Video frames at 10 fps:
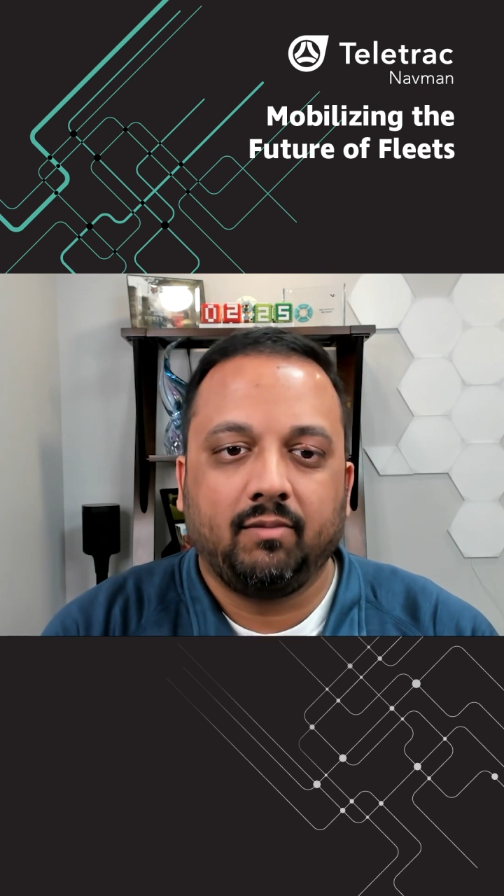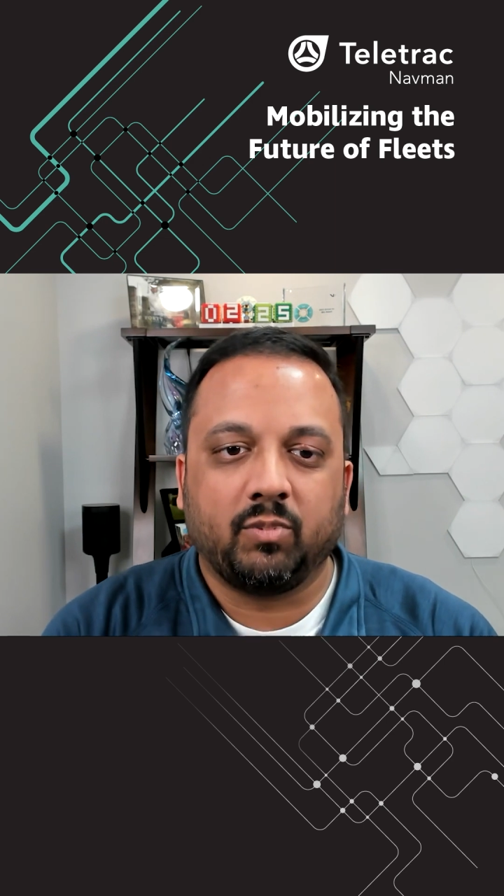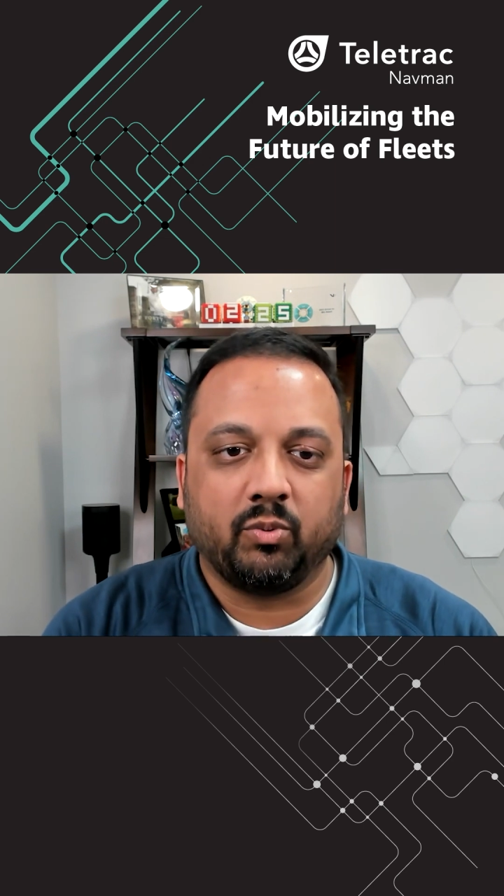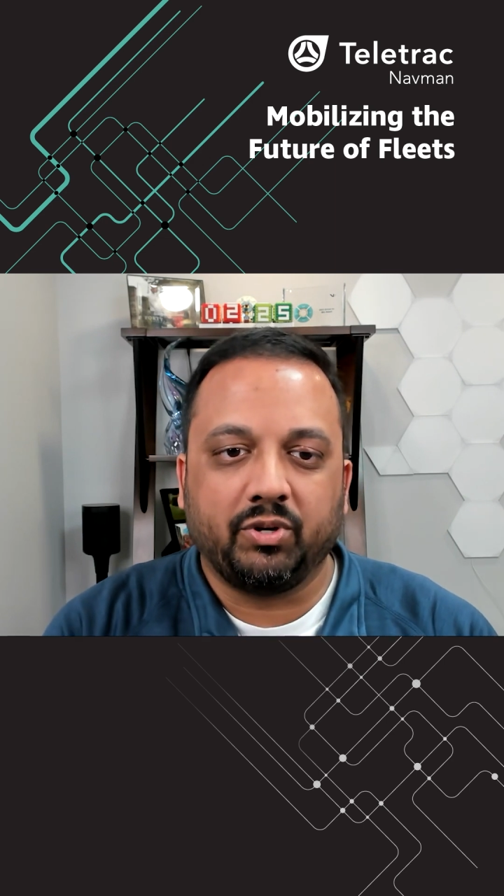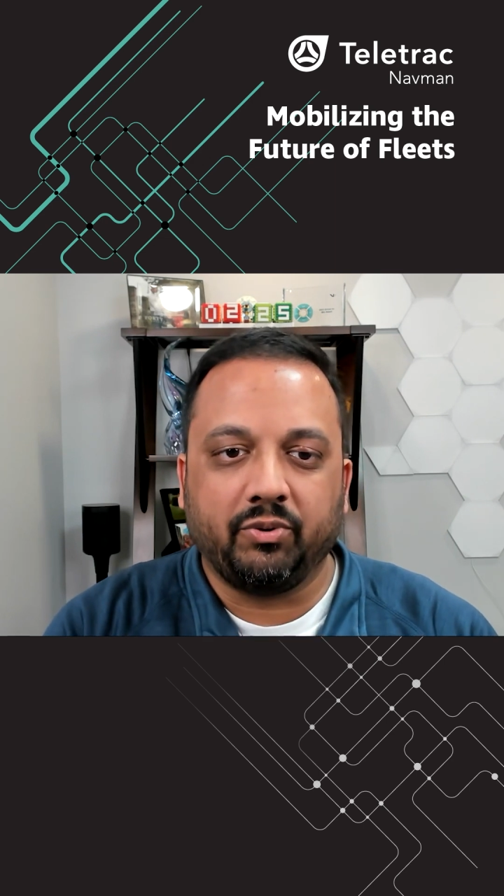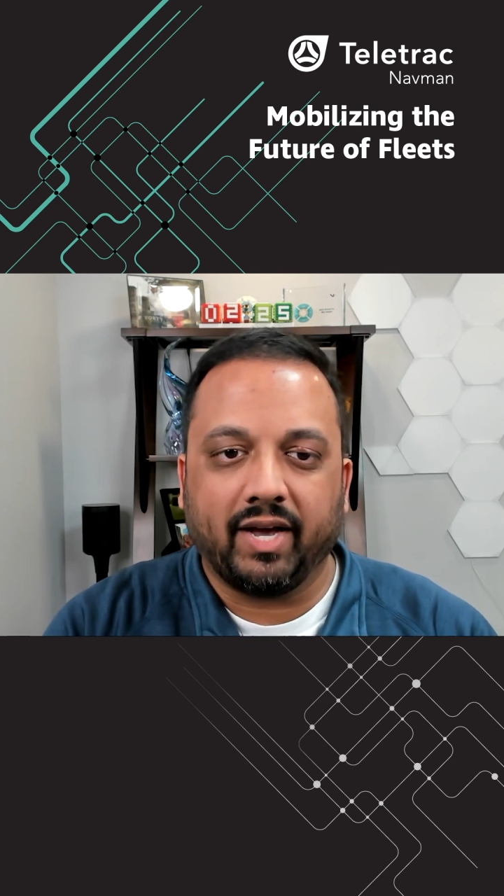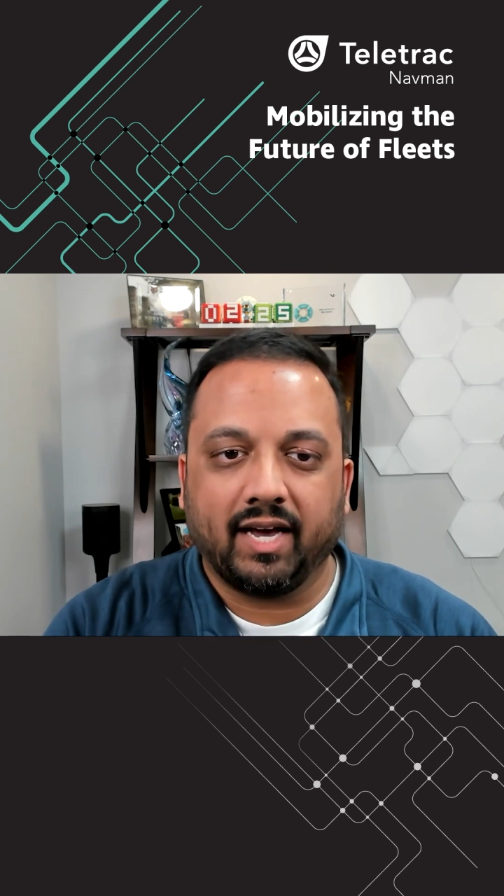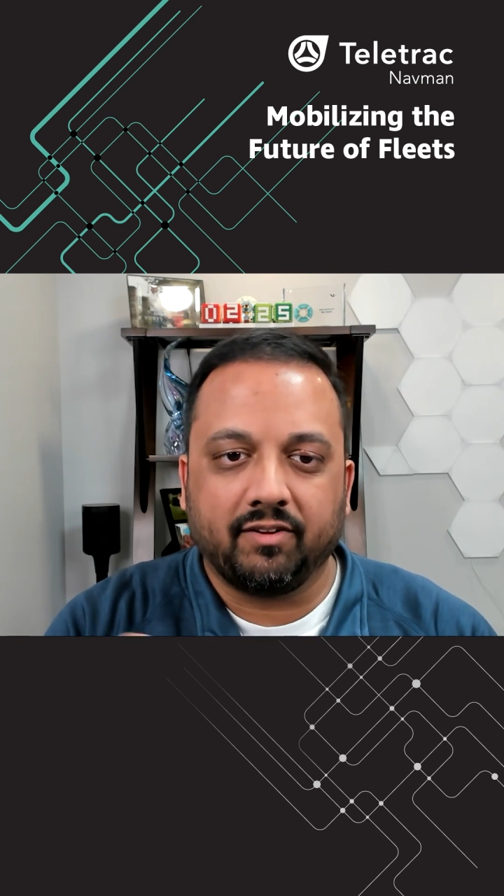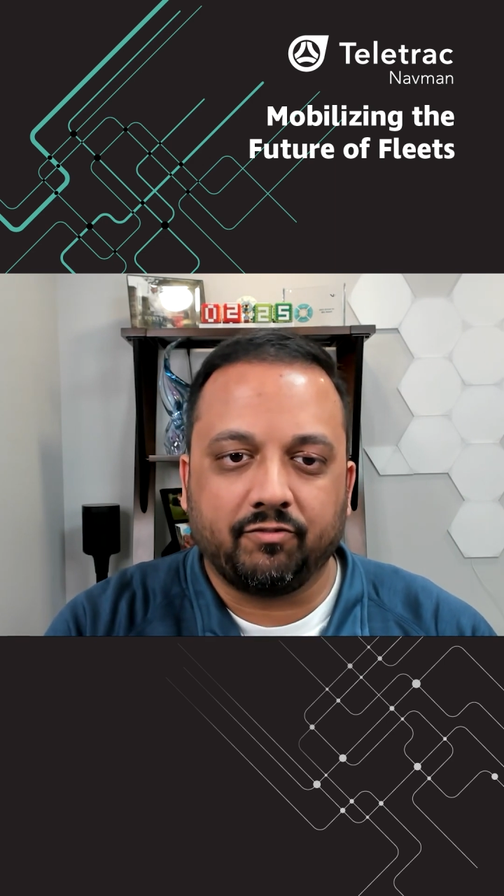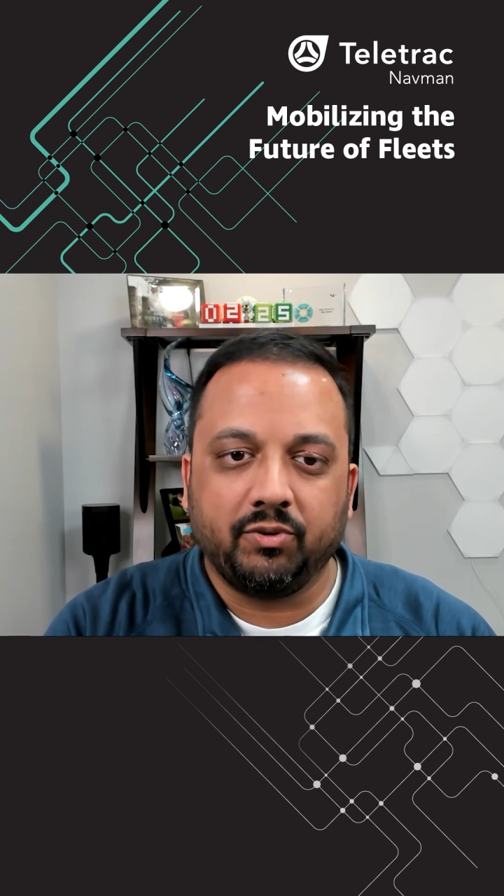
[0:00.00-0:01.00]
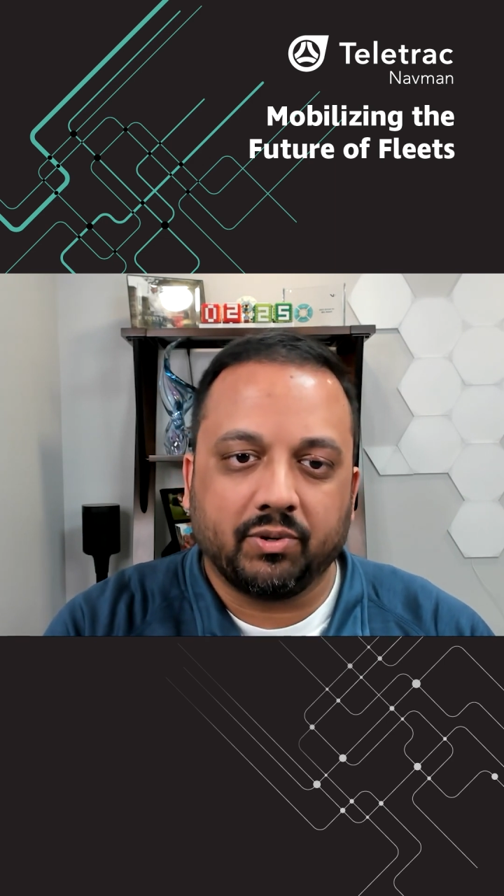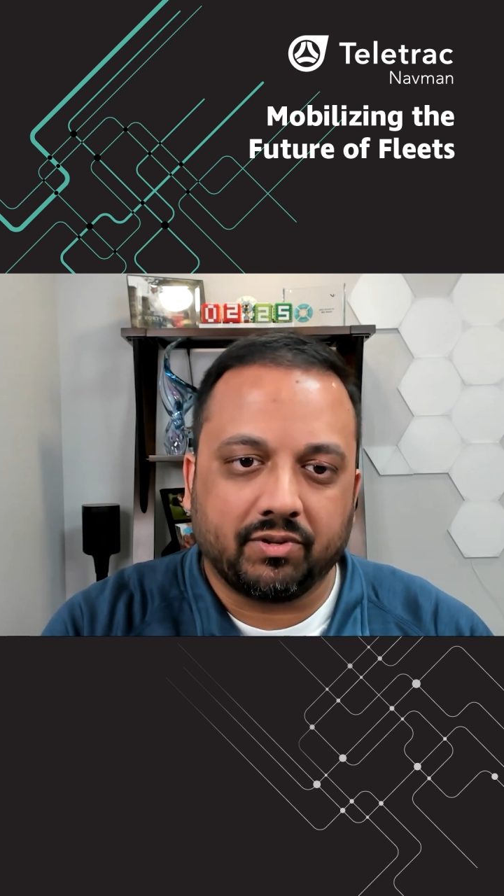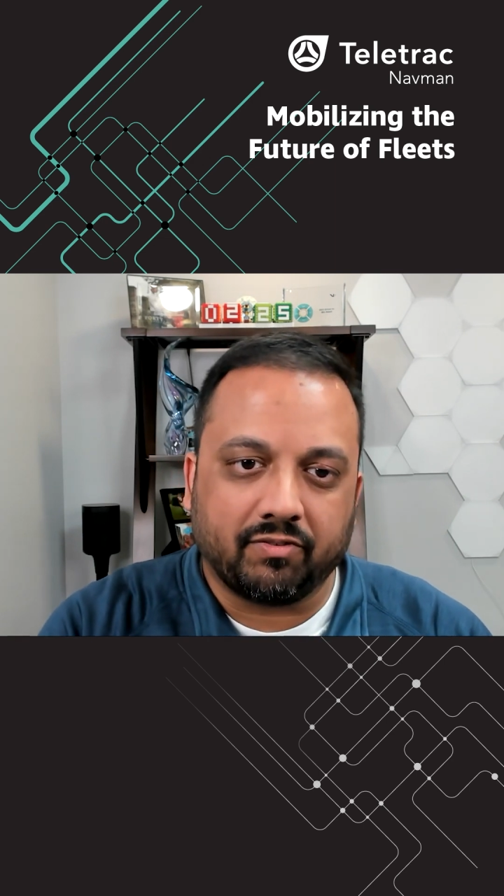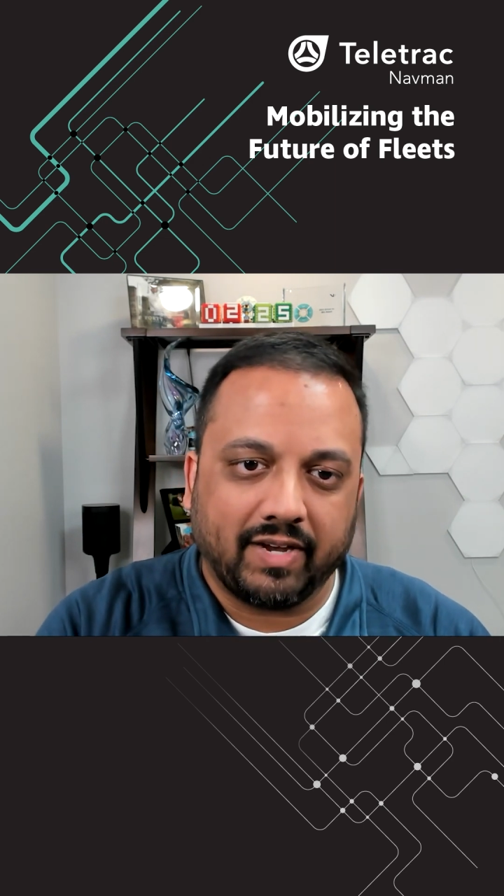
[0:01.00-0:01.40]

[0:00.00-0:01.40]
But when you add a few other